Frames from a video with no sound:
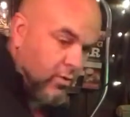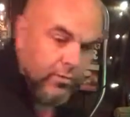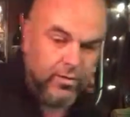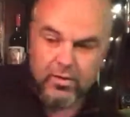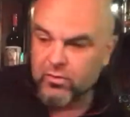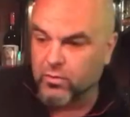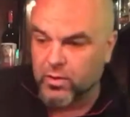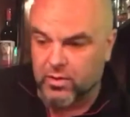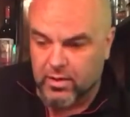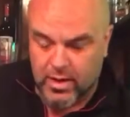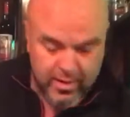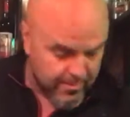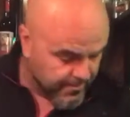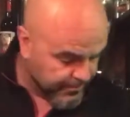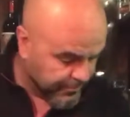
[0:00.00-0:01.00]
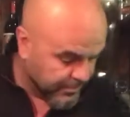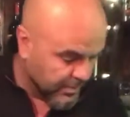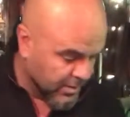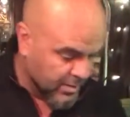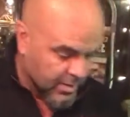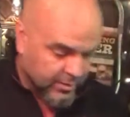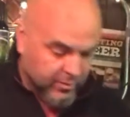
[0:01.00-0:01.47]
to do for this one today?
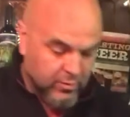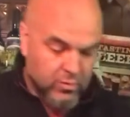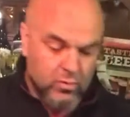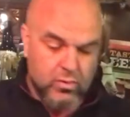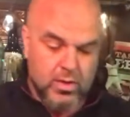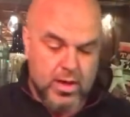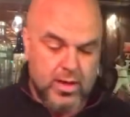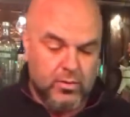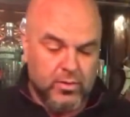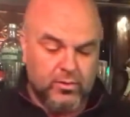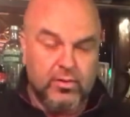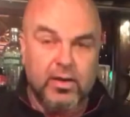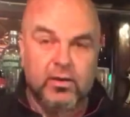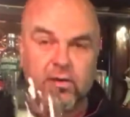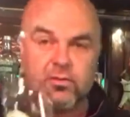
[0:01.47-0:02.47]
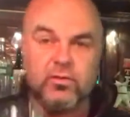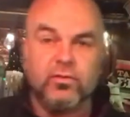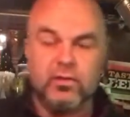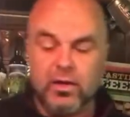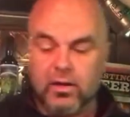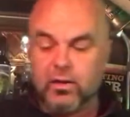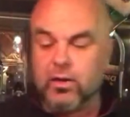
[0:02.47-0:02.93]
Let's get
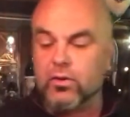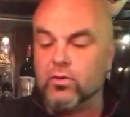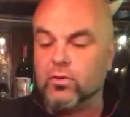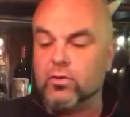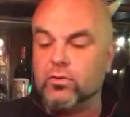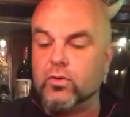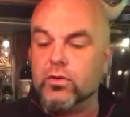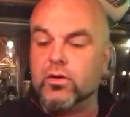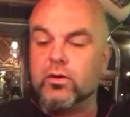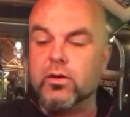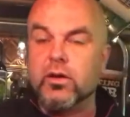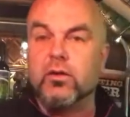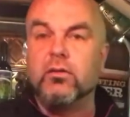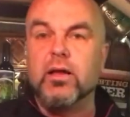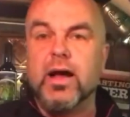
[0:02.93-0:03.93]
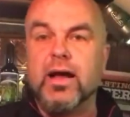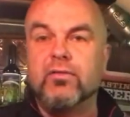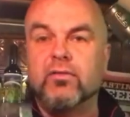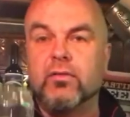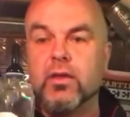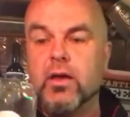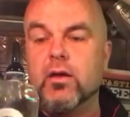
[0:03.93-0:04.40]
a good clear
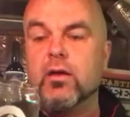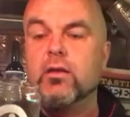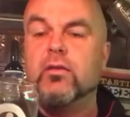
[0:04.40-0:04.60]
glass.